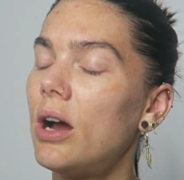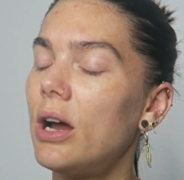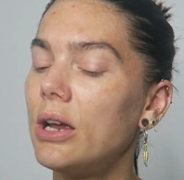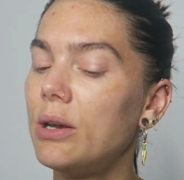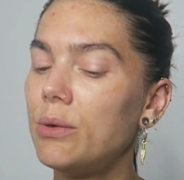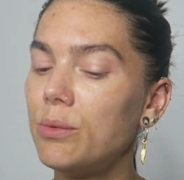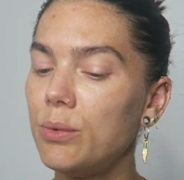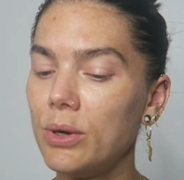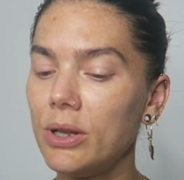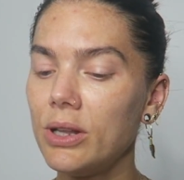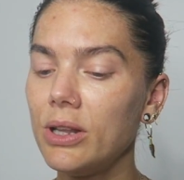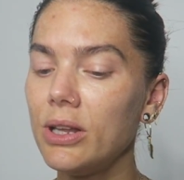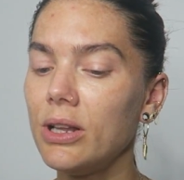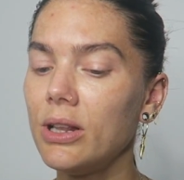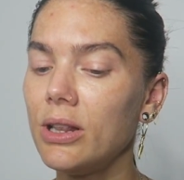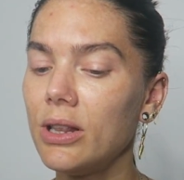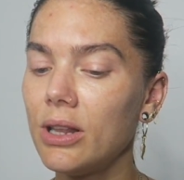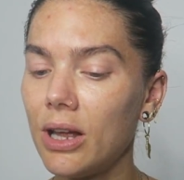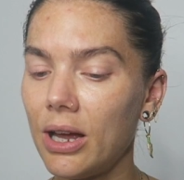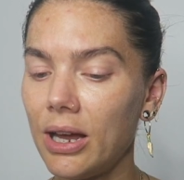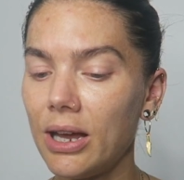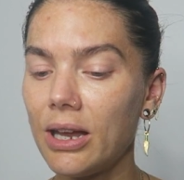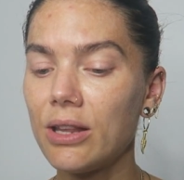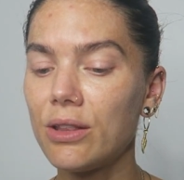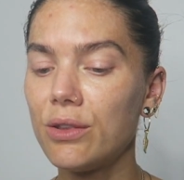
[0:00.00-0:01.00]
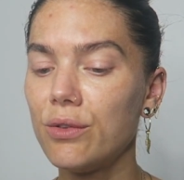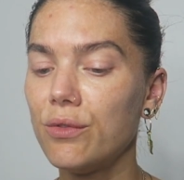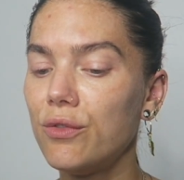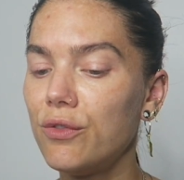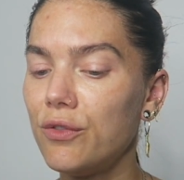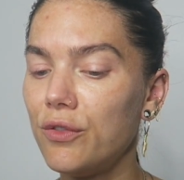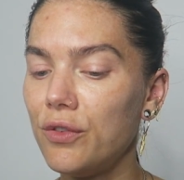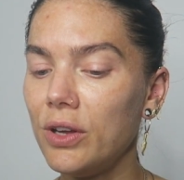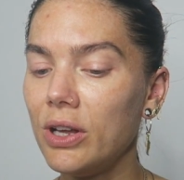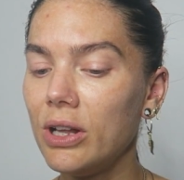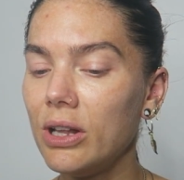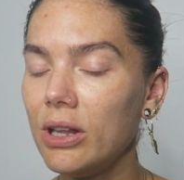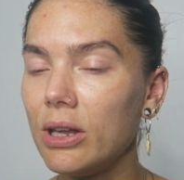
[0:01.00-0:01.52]
I really like the
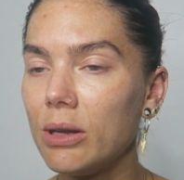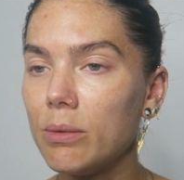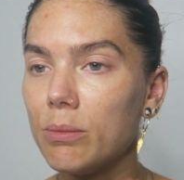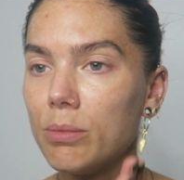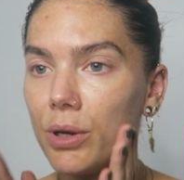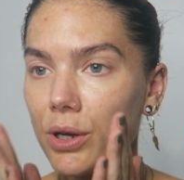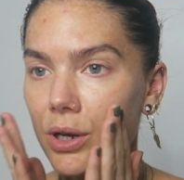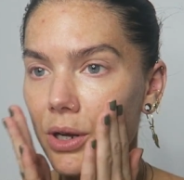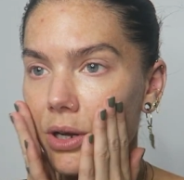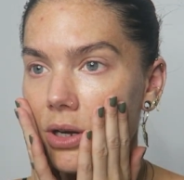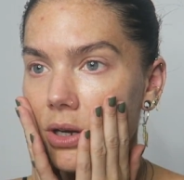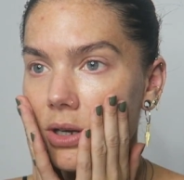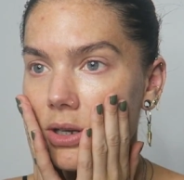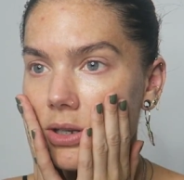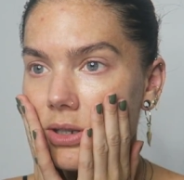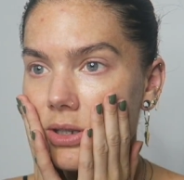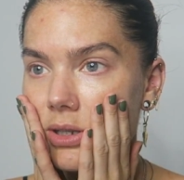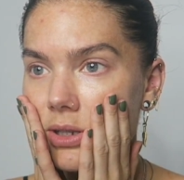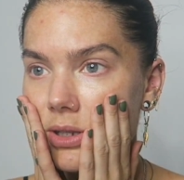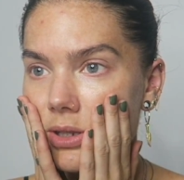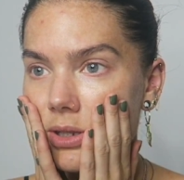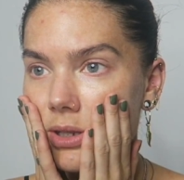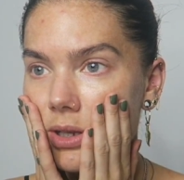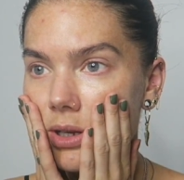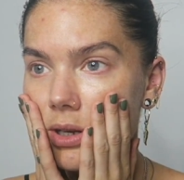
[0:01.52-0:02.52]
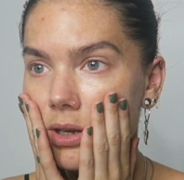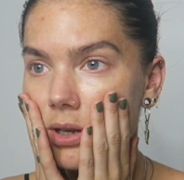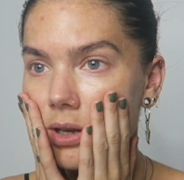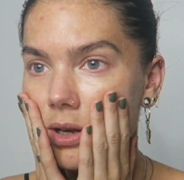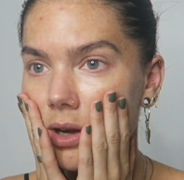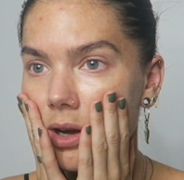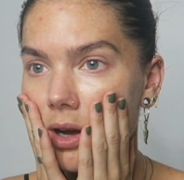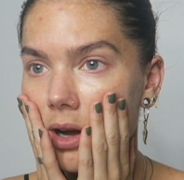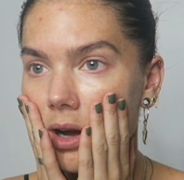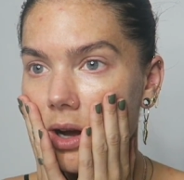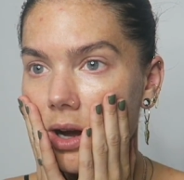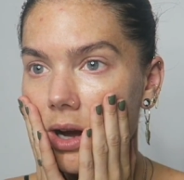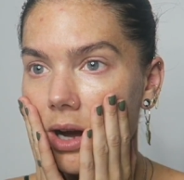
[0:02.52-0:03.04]
feeling because
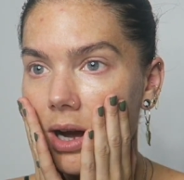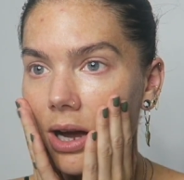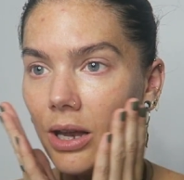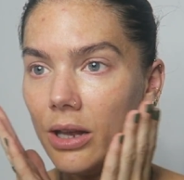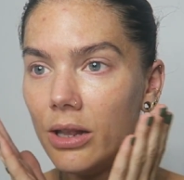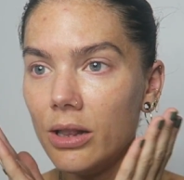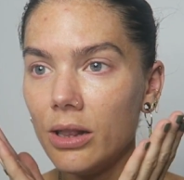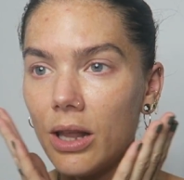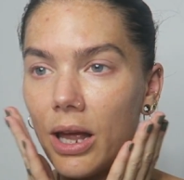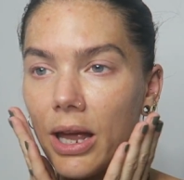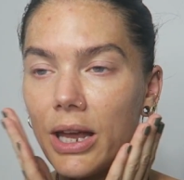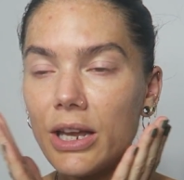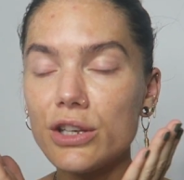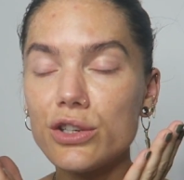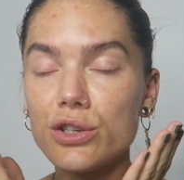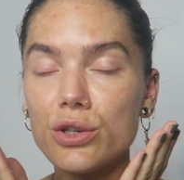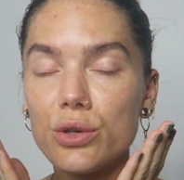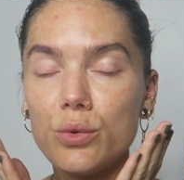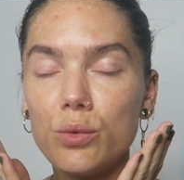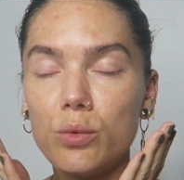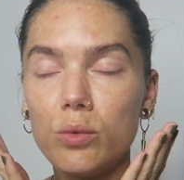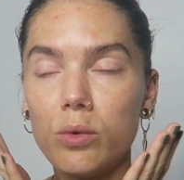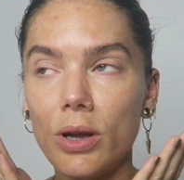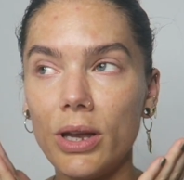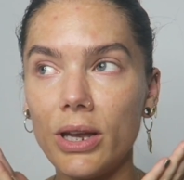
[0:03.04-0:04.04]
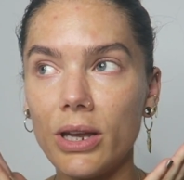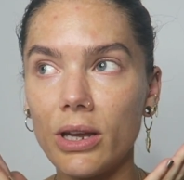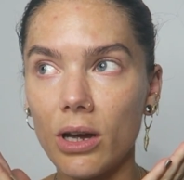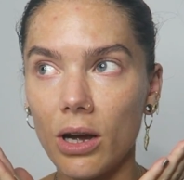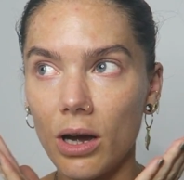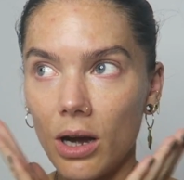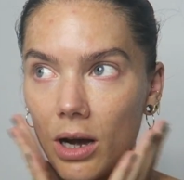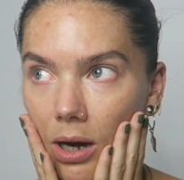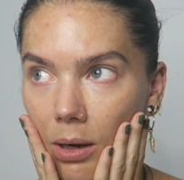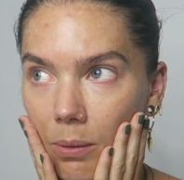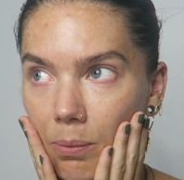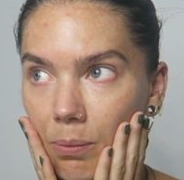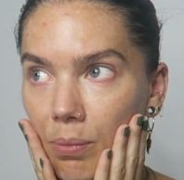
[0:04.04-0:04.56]
I like to wake
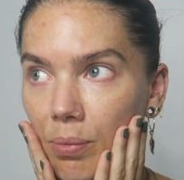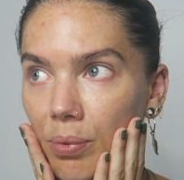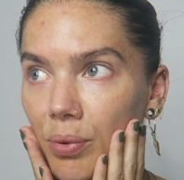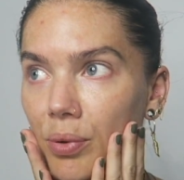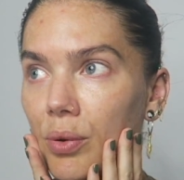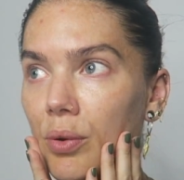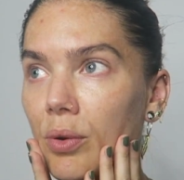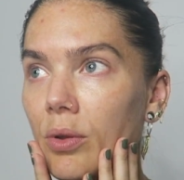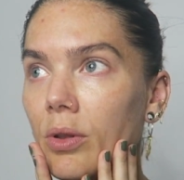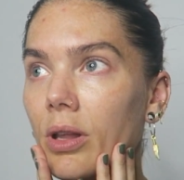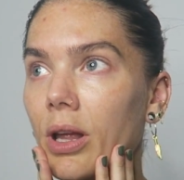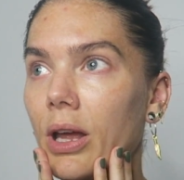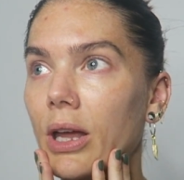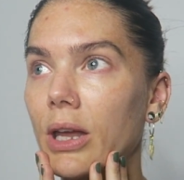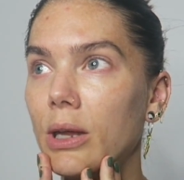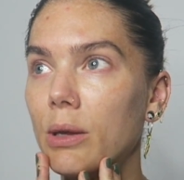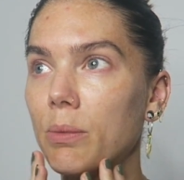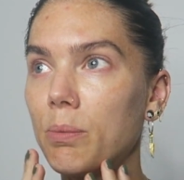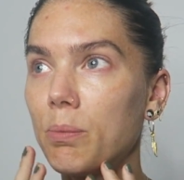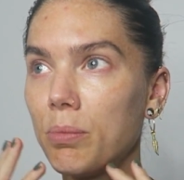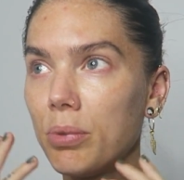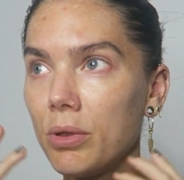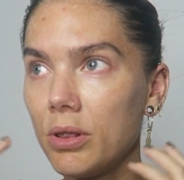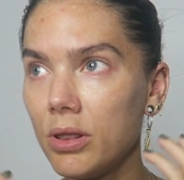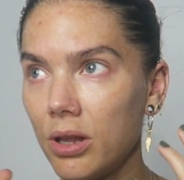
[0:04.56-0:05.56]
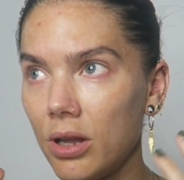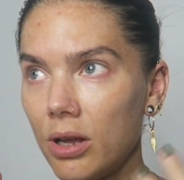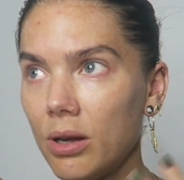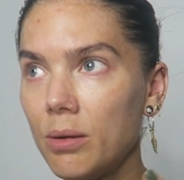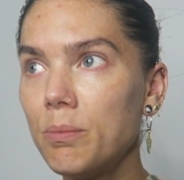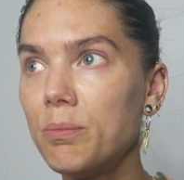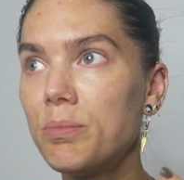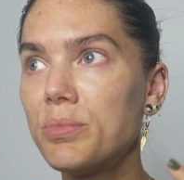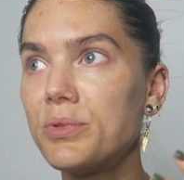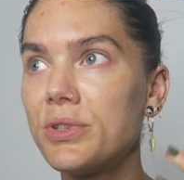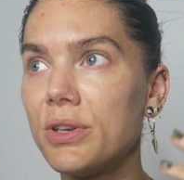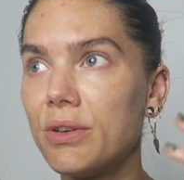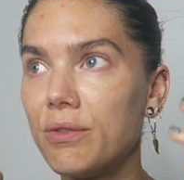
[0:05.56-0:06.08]
up like
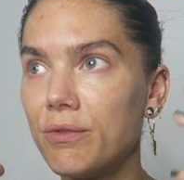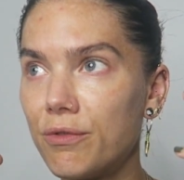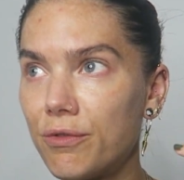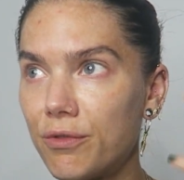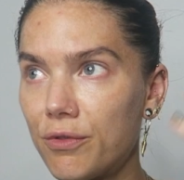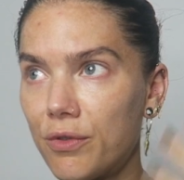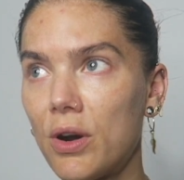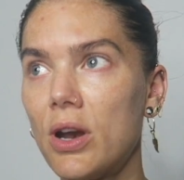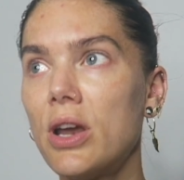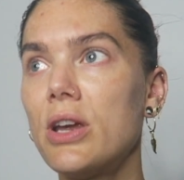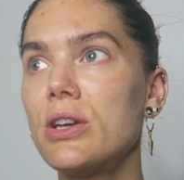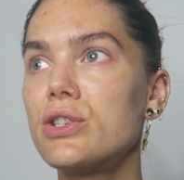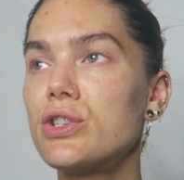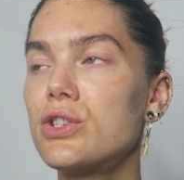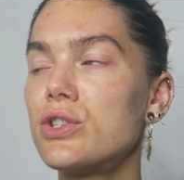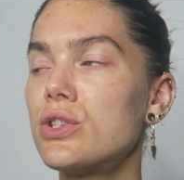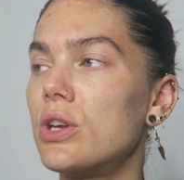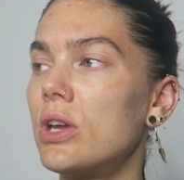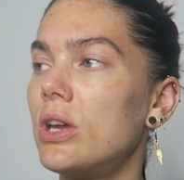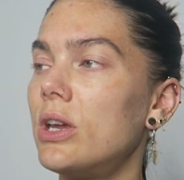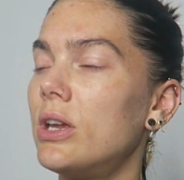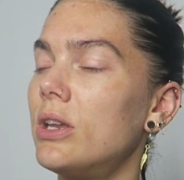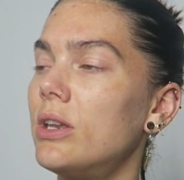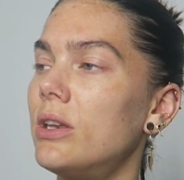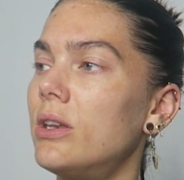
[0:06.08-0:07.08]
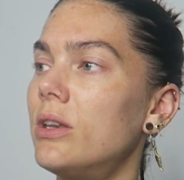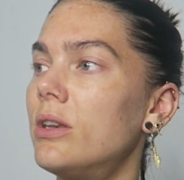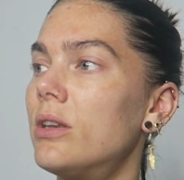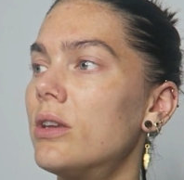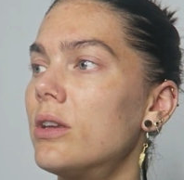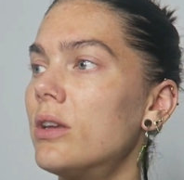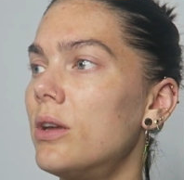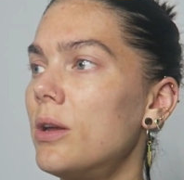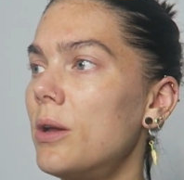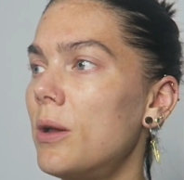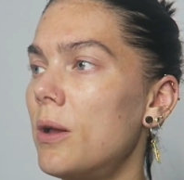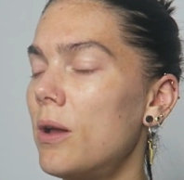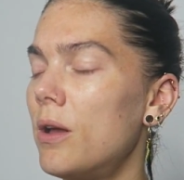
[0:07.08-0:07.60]
plumped and fresh and,